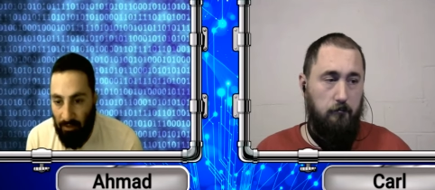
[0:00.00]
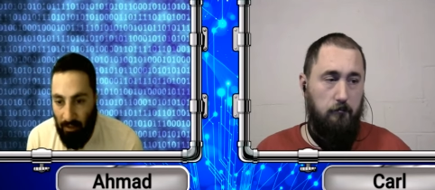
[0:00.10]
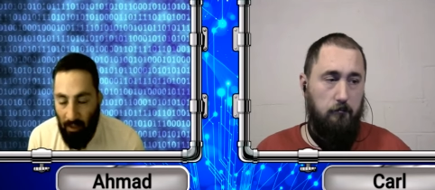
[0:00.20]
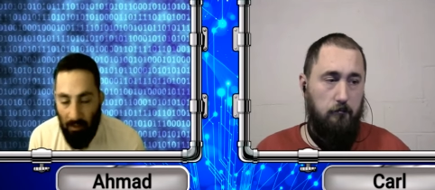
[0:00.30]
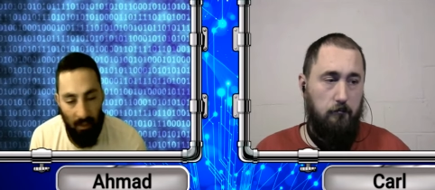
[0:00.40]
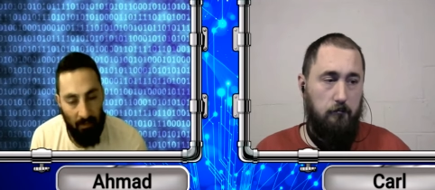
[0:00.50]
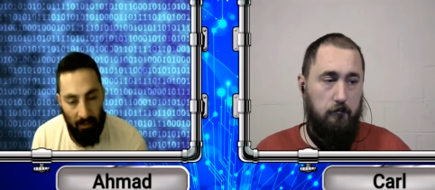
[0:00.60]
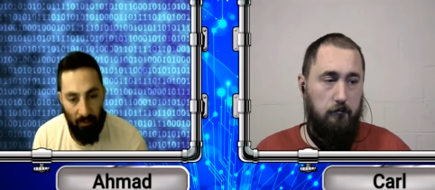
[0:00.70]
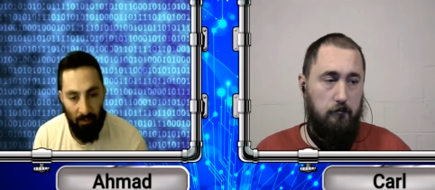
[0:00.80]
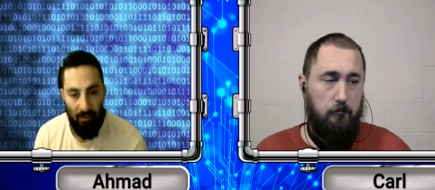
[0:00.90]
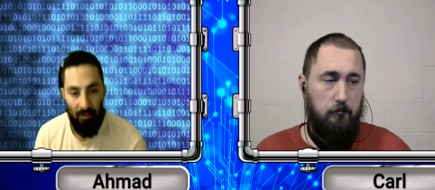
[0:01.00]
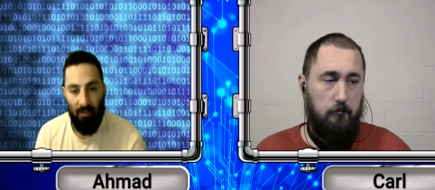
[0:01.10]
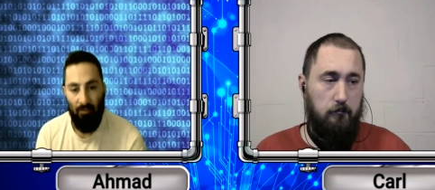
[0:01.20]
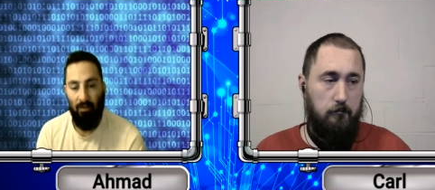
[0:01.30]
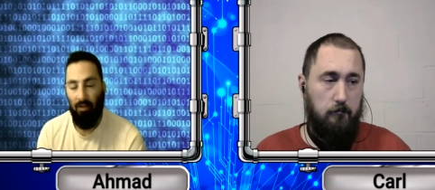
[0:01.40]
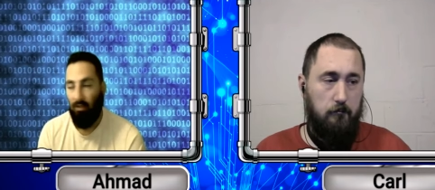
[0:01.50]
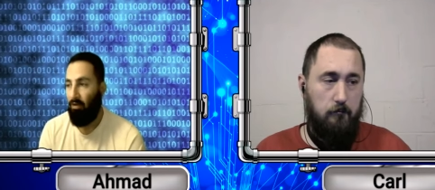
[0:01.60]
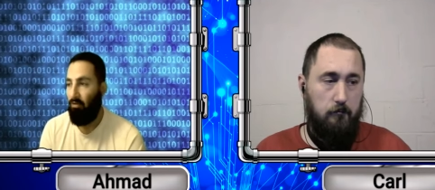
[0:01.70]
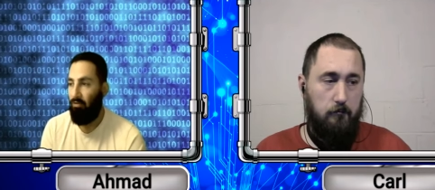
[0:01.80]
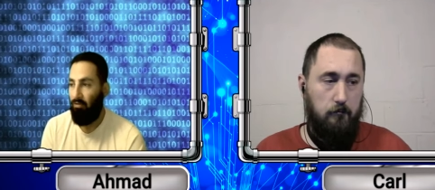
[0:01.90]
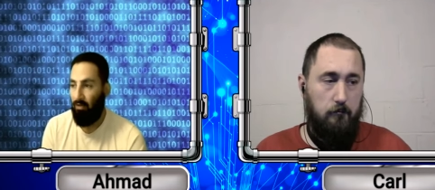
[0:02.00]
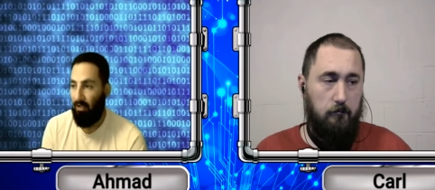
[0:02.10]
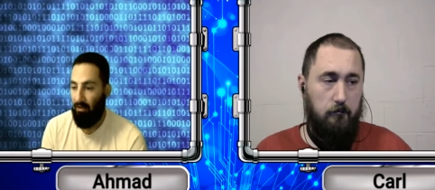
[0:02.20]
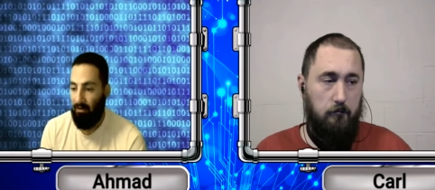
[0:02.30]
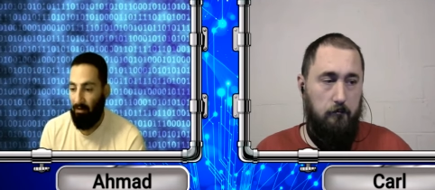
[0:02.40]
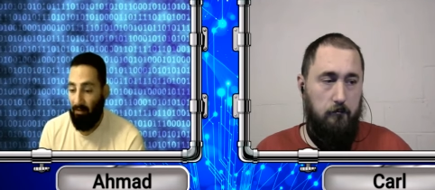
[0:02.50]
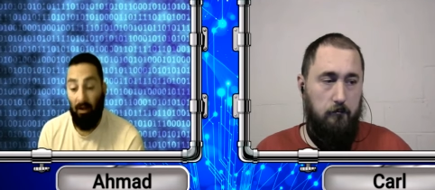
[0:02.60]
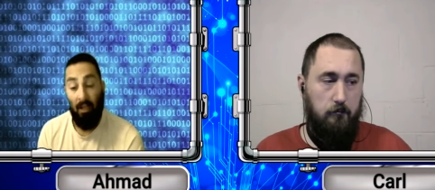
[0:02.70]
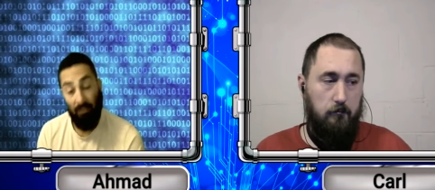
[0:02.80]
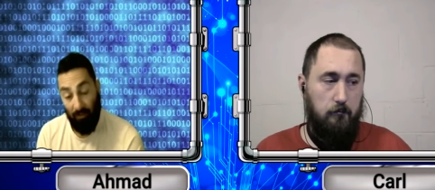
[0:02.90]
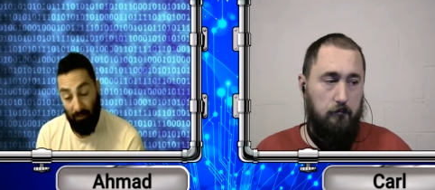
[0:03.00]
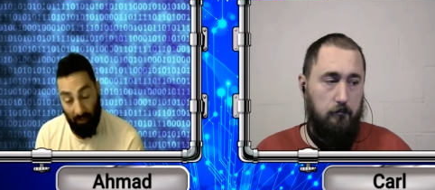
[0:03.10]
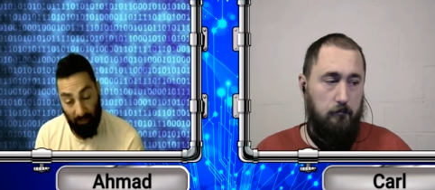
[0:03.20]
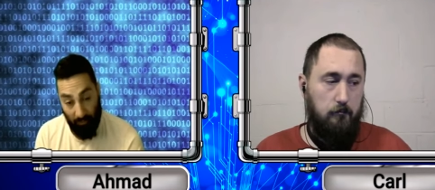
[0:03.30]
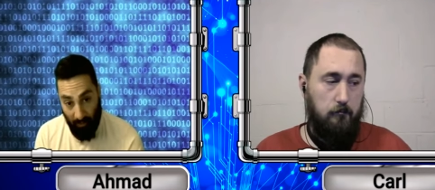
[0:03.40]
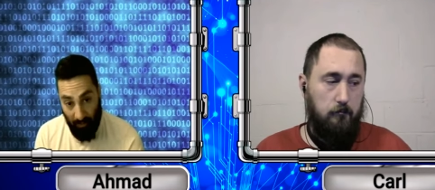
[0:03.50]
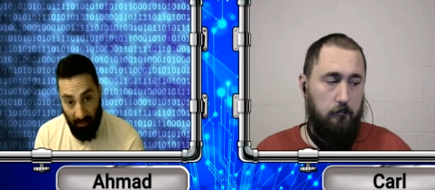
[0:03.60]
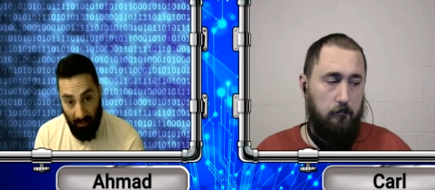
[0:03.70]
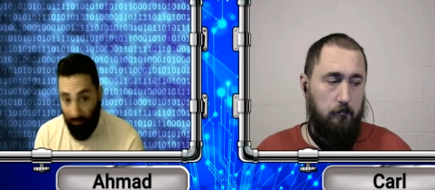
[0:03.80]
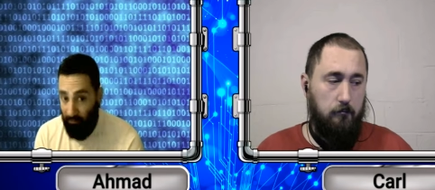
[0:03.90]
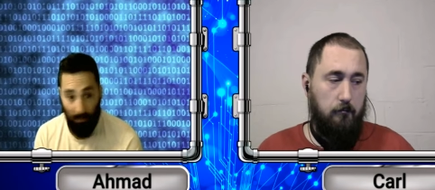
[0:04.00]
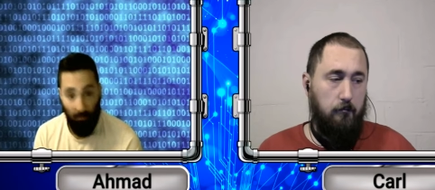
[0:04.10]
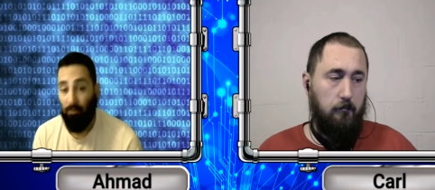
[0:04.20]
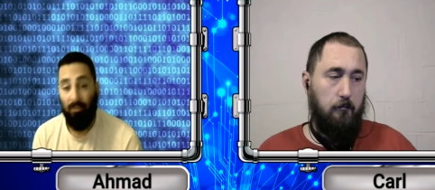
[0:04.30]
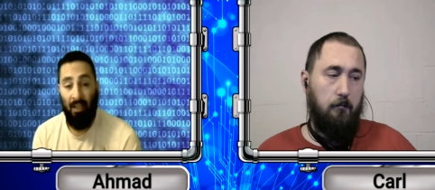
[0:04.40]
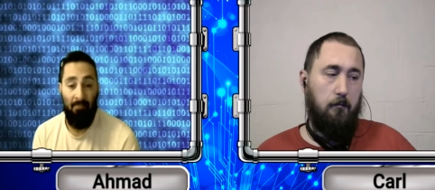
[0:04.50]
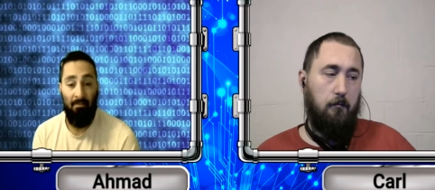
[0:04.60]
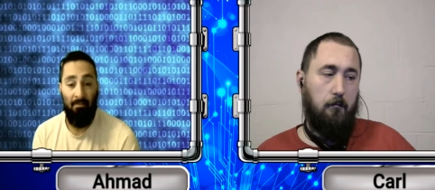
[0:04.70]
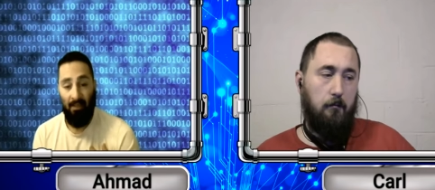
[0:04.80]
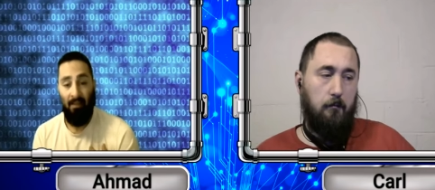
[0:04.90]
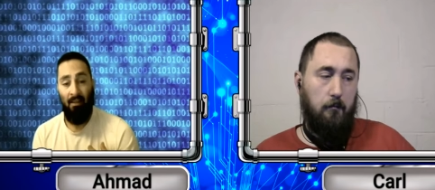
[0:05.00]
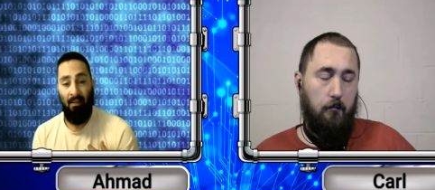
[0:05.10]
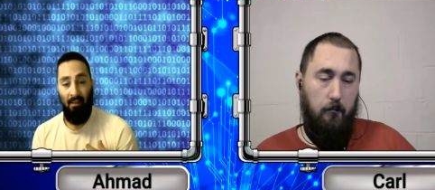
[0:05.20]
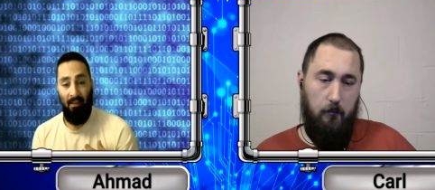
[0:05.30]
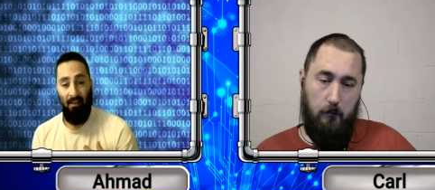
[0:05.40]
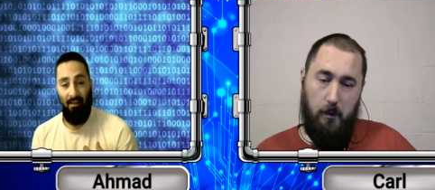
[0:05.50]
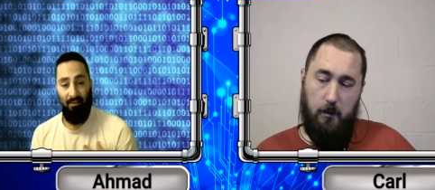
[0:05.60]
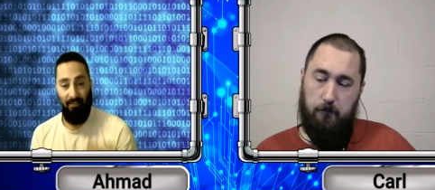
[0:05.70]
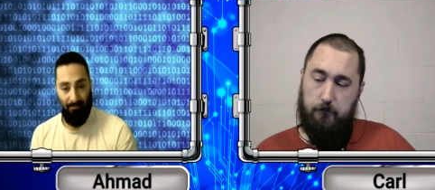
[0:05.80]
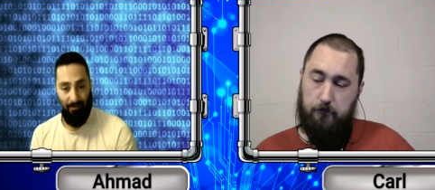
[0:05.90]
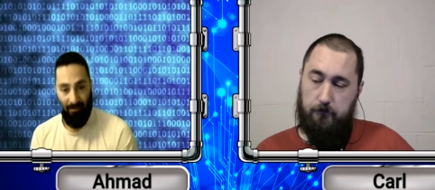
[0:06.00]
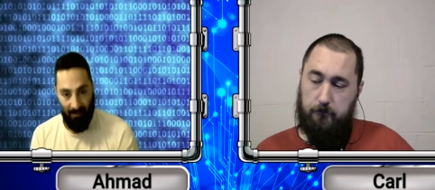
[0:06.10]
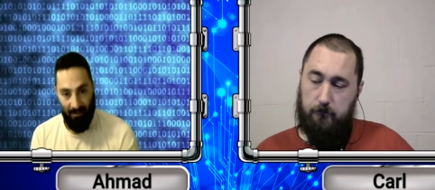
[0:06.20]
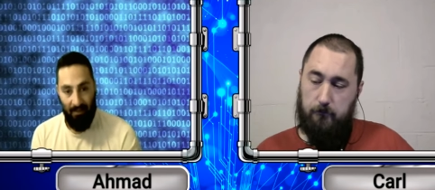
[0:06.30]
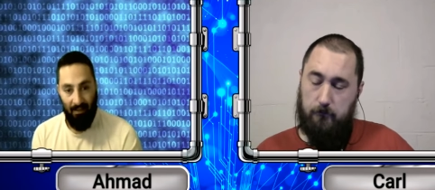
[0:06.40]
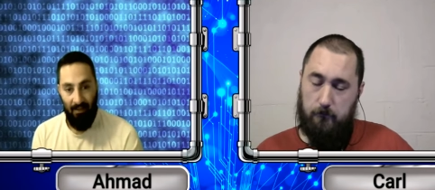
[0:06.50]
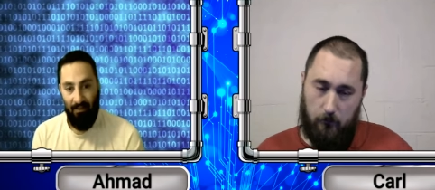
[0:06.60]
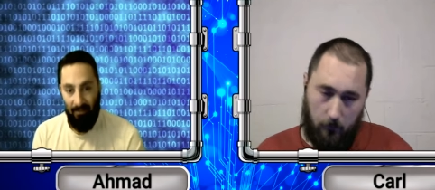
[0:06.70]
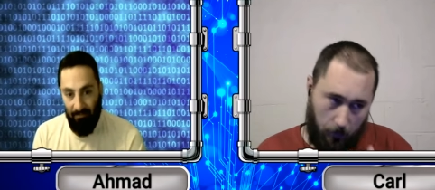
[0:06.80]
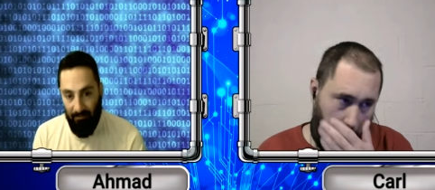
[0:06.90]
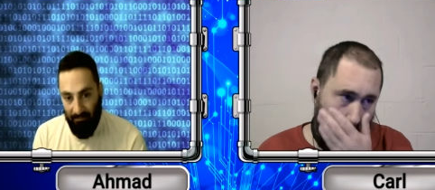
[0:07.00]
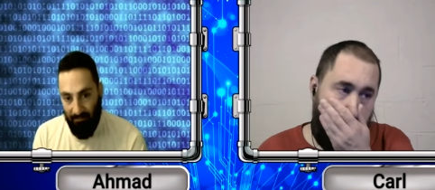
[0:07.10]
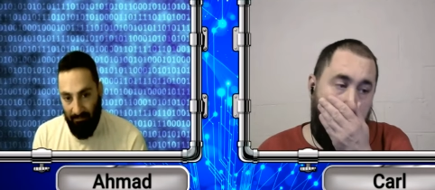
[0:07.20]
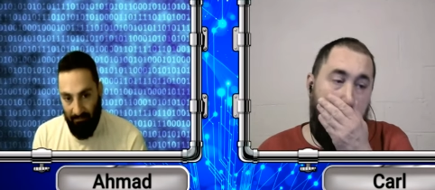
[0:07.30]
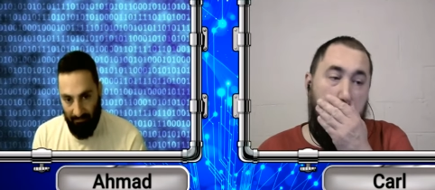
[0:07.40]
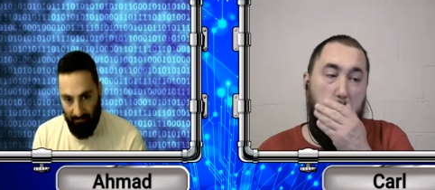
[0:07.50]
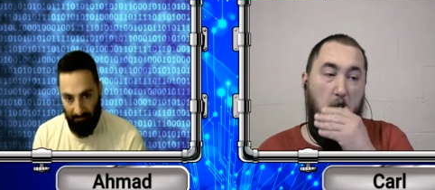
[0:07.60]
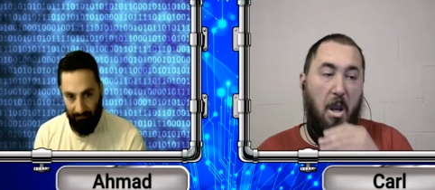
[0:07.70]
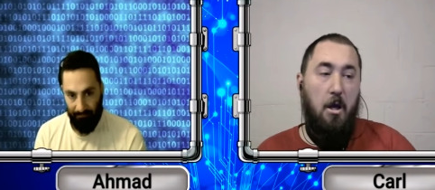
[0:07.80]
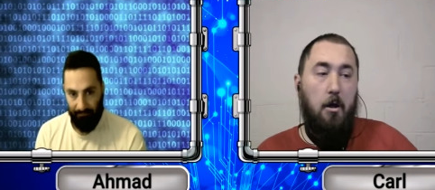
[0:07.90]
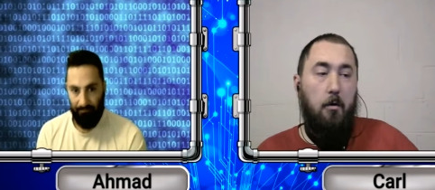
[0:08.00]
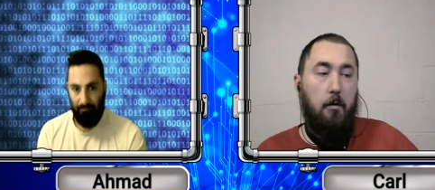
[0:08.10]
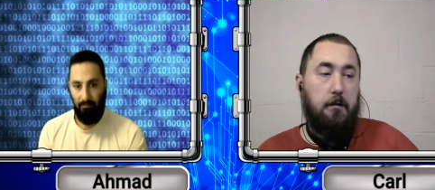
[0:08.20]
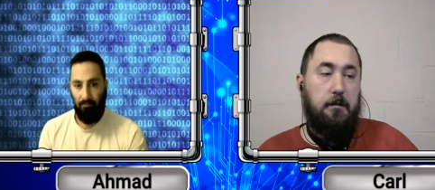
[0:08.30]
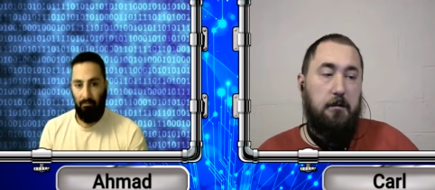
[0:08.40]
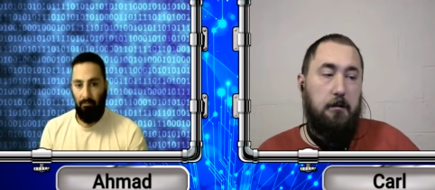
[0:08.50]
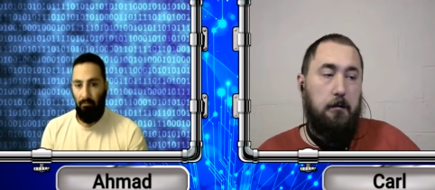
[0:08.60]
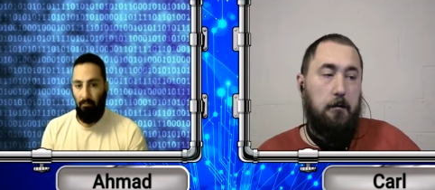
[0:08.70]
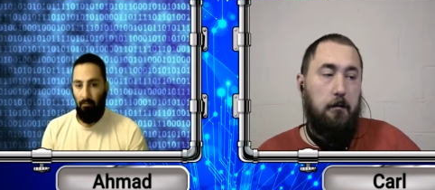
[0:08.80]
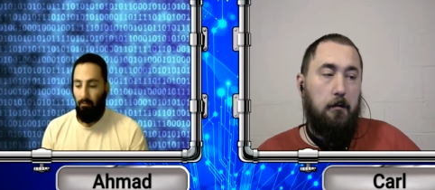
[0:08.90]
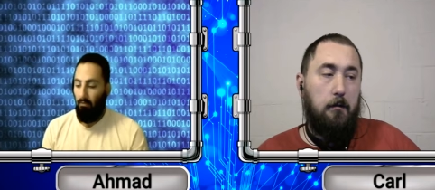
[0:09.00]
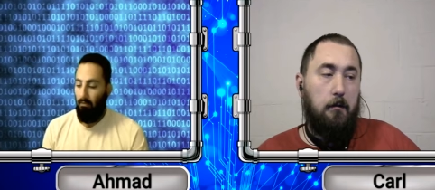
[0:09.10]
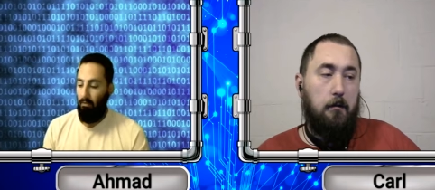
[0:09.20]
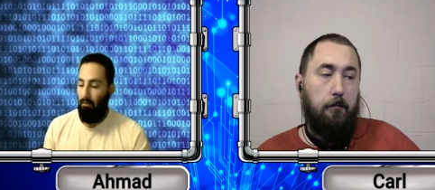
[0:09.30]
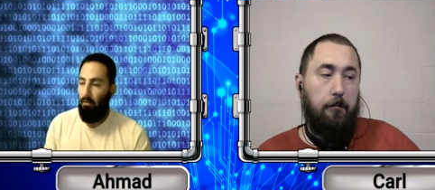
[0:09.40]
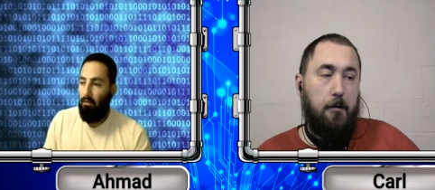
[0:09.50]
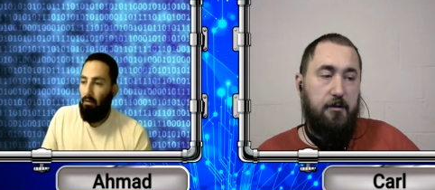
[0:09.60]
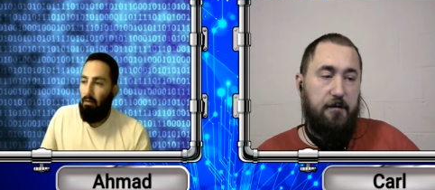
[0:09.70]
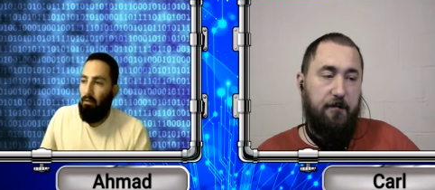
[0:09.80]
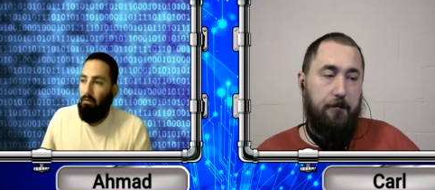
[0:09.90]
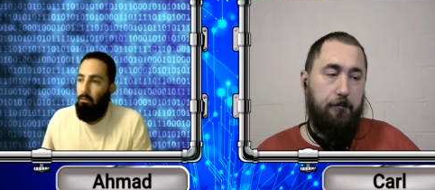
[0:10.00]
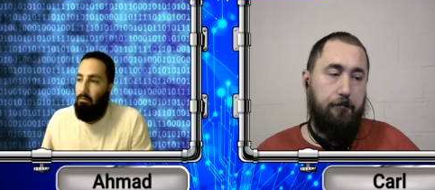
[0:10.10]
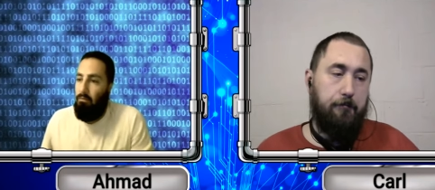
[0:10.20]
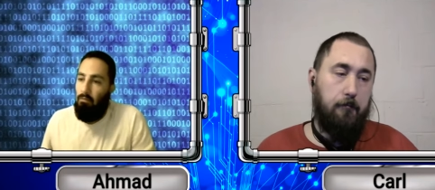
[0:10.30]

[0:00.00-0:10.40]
Speaker 1: online resources that we can go to and they're actually trustworthy, that they won't scam me into
Speaker 2: something? Yeah. Well, see, the most of them,